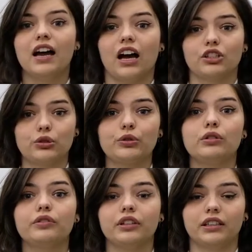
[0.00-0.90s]
a
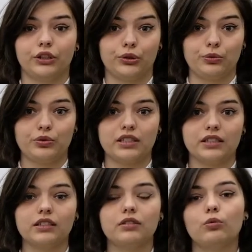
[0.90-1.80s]
true news
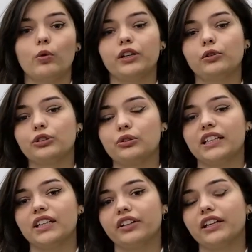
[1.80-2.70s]
when also
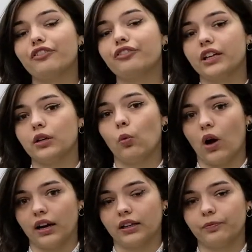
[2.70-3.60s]
given a fake
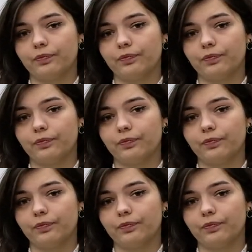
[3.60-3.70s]
one.